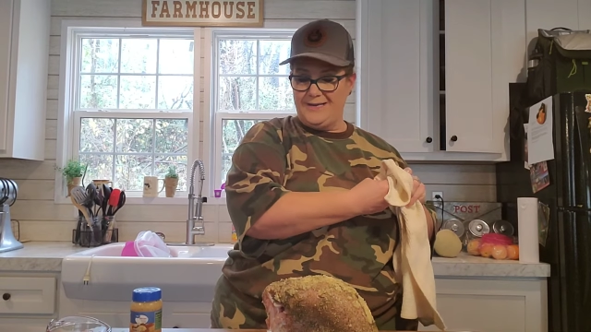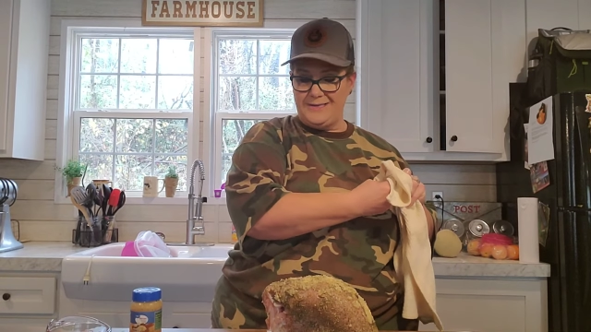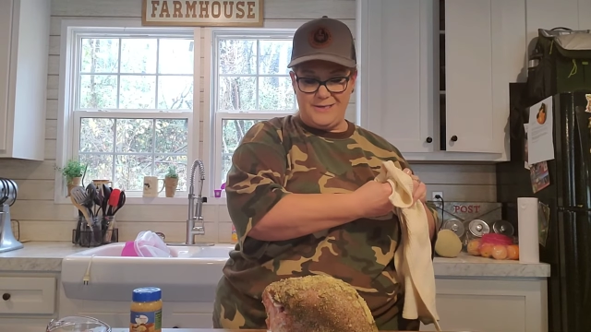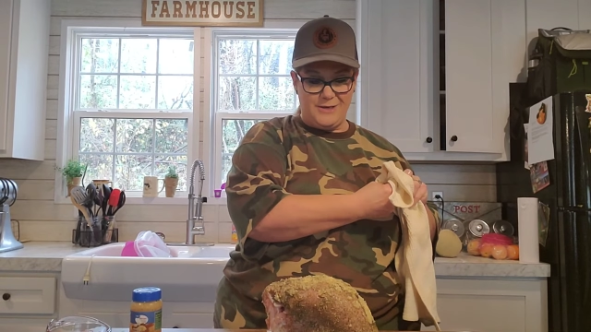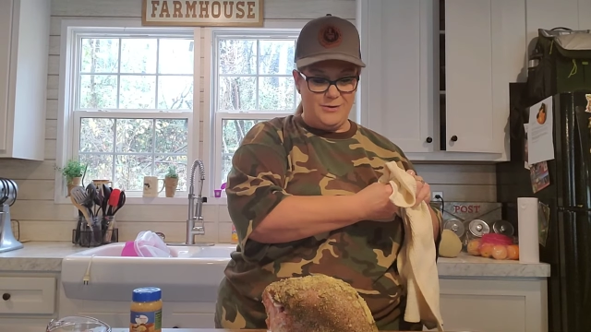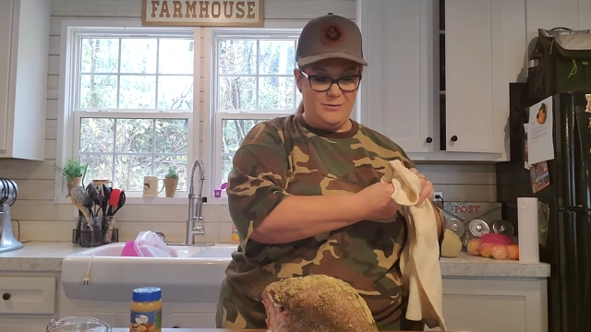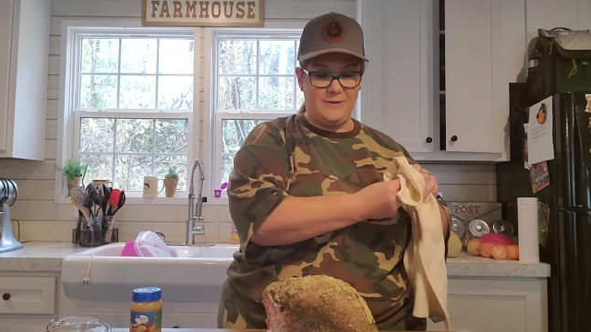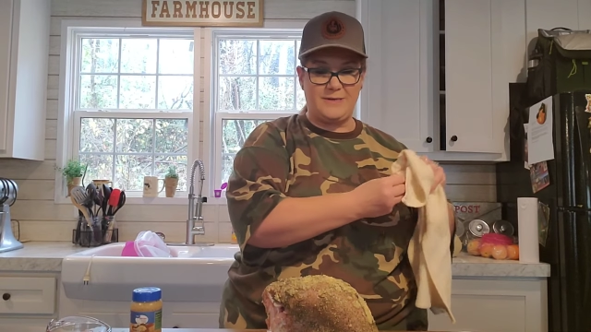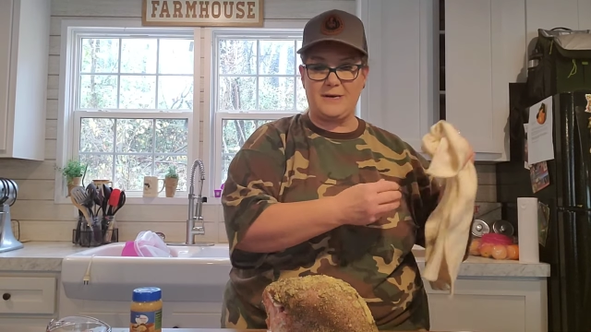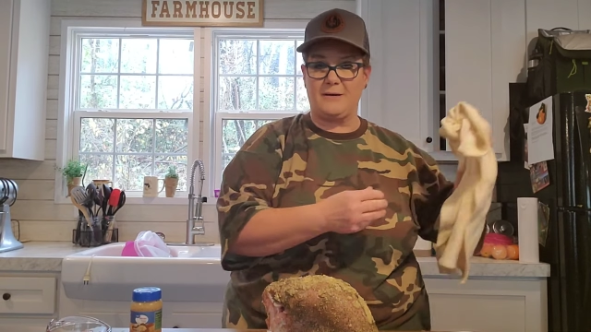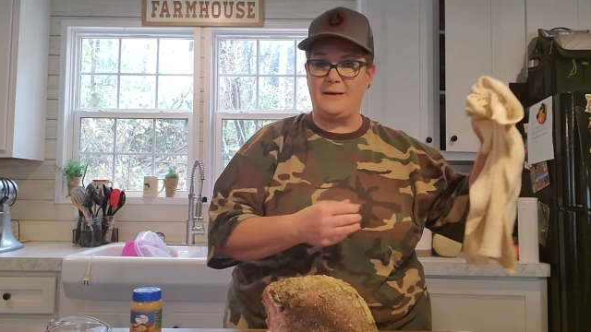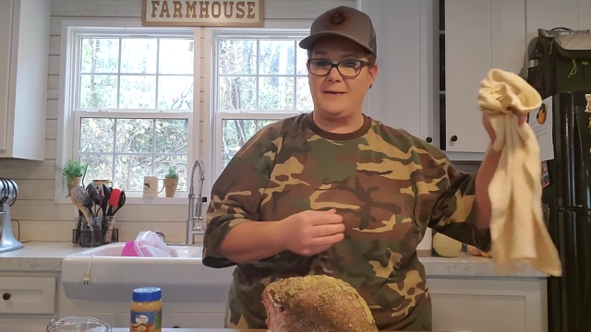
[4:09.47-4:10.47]
to the
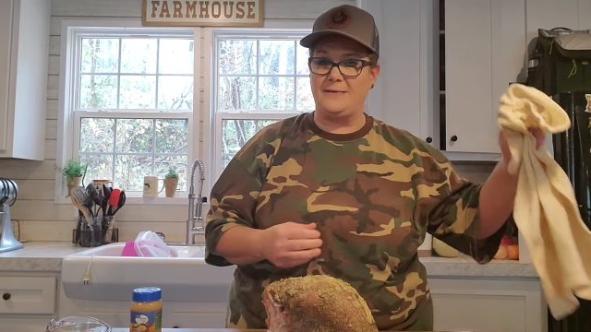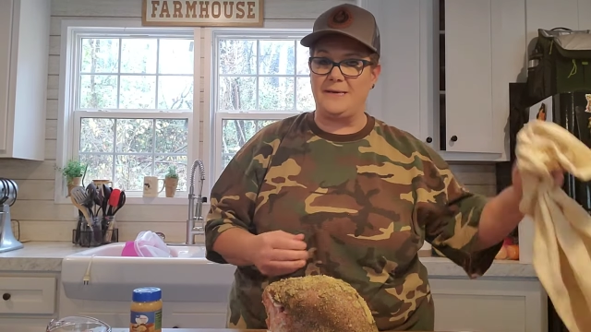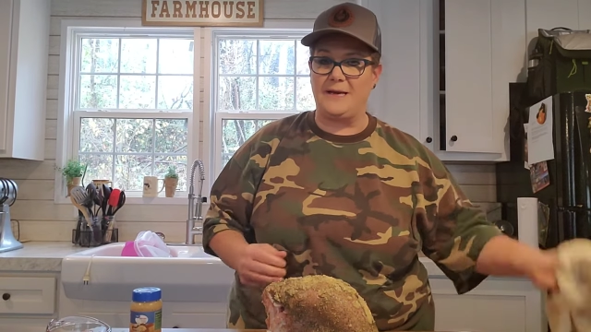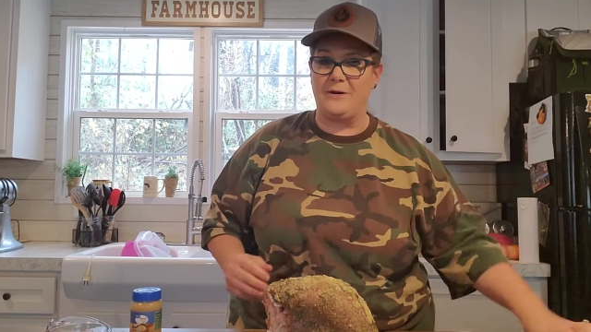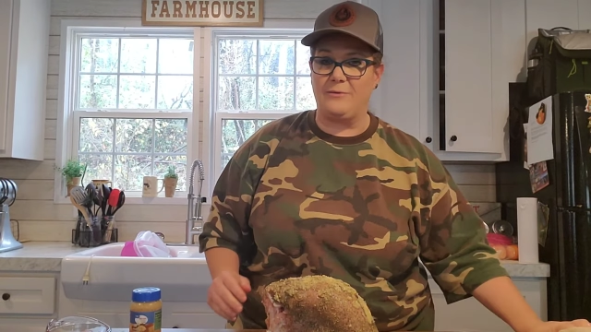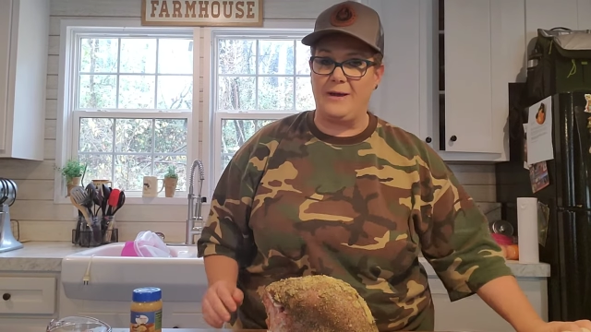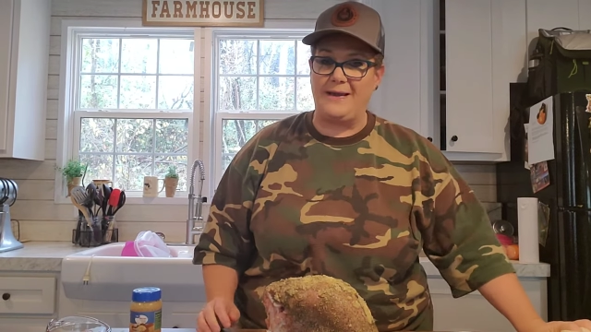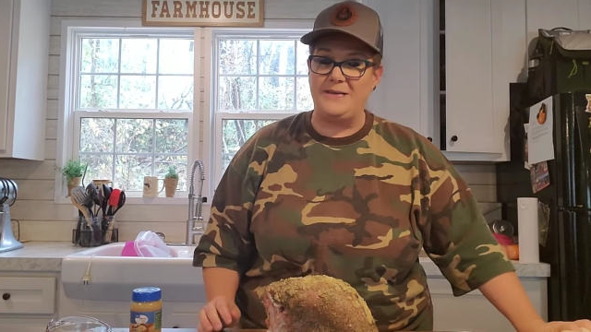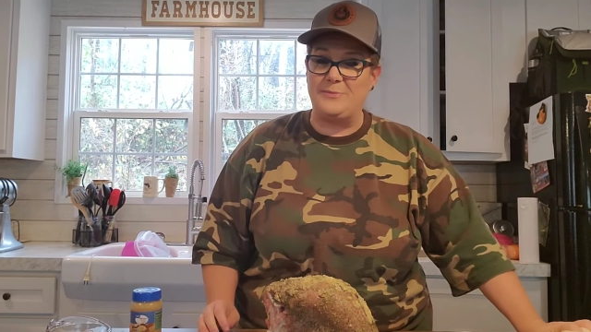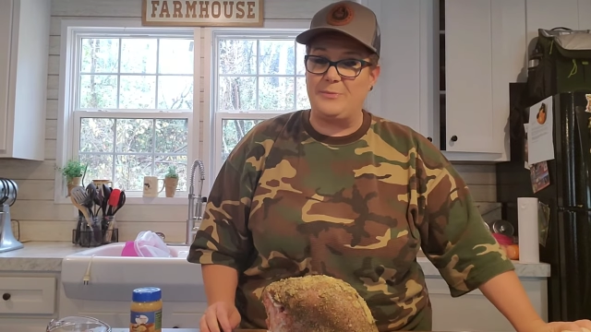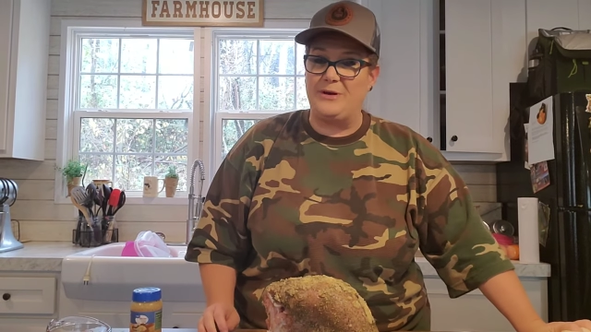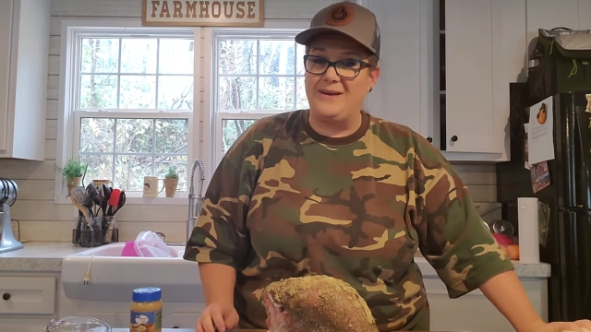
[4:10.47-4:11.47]
turkey to get it ready to
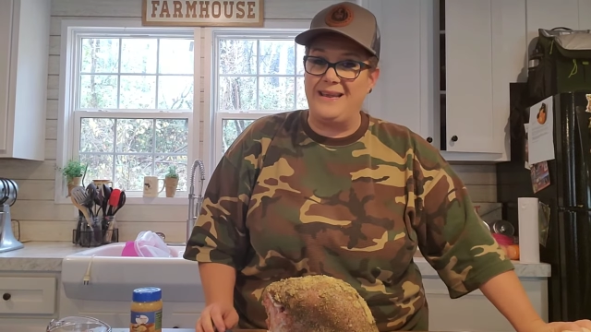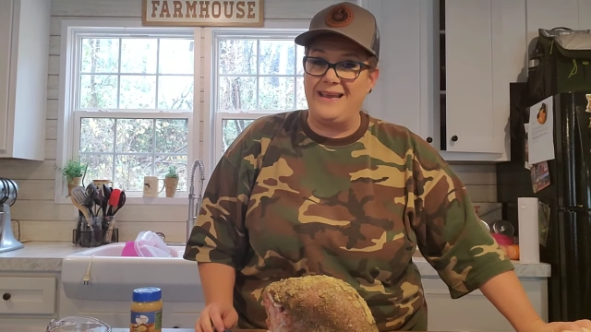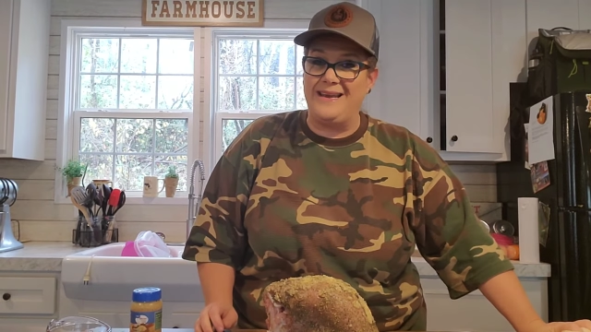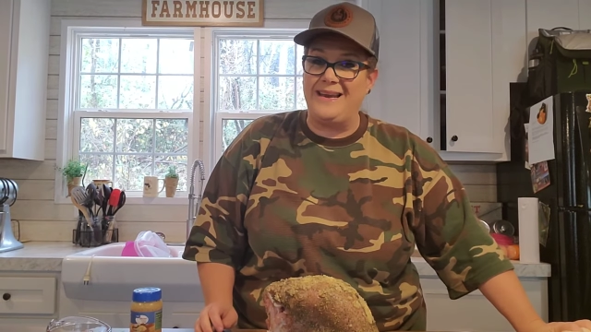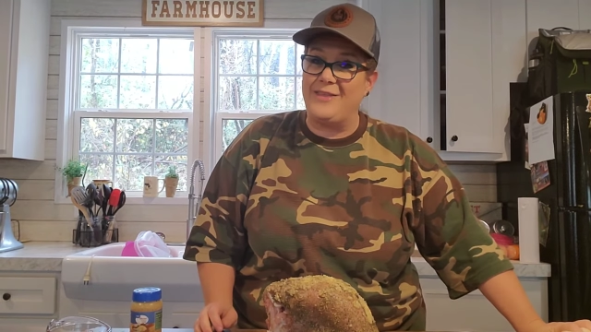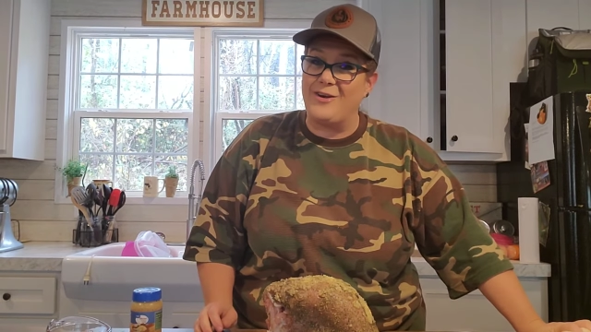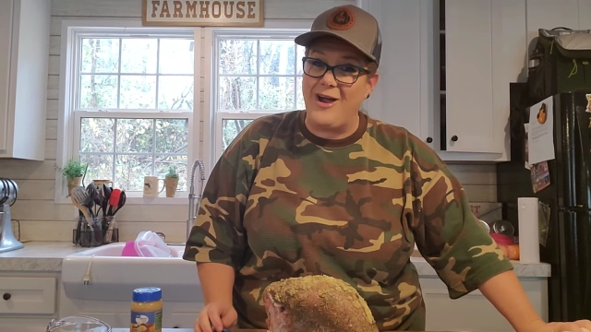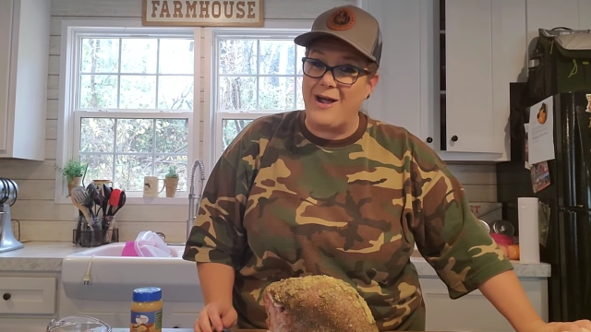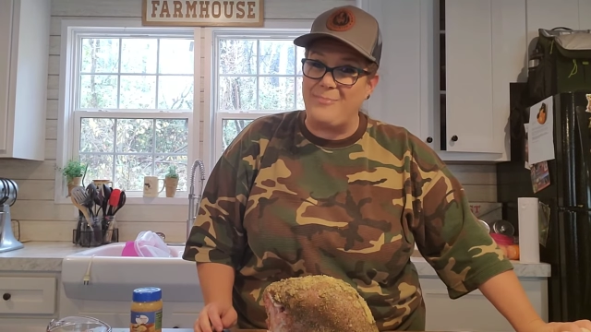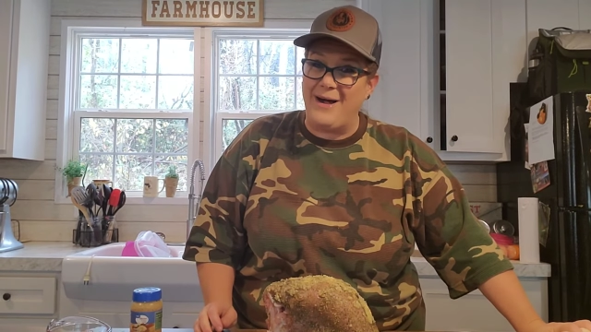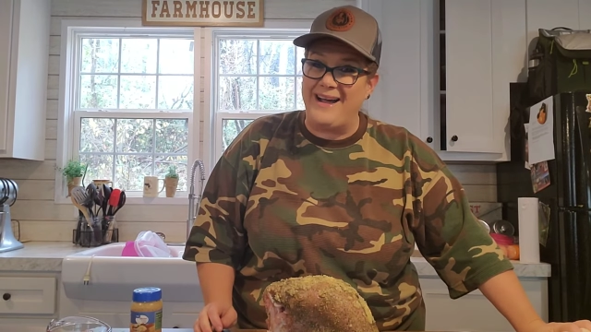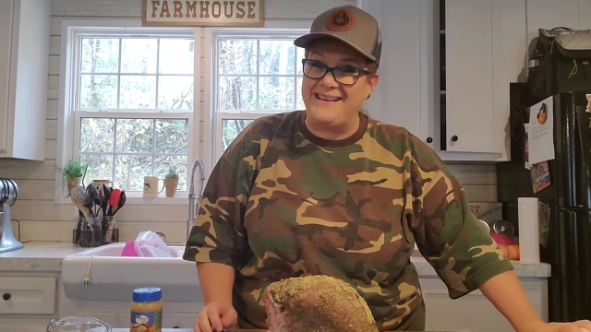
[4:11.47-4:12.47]
put in the crock
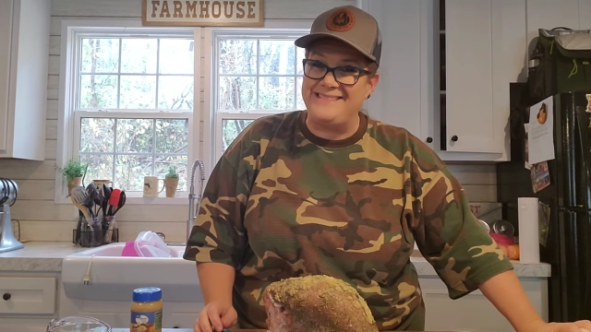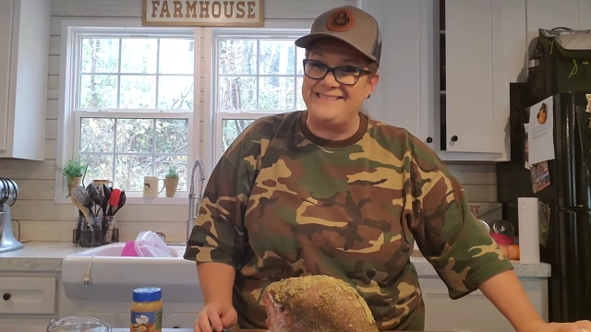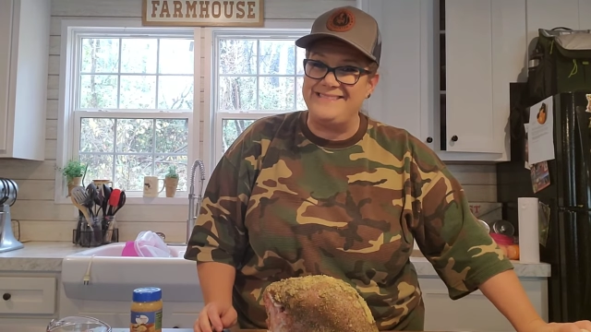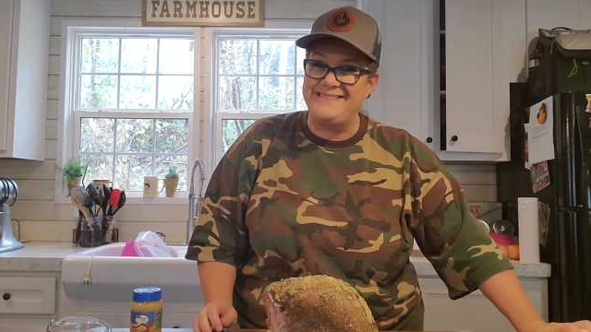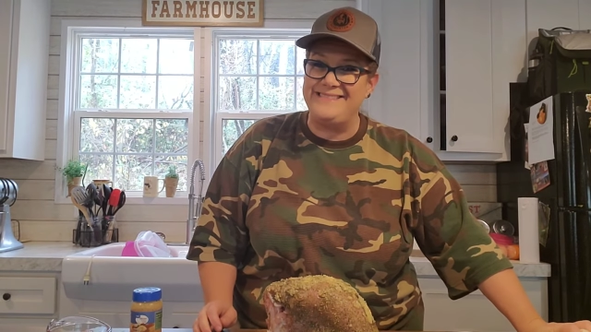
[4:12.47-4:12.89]
pot.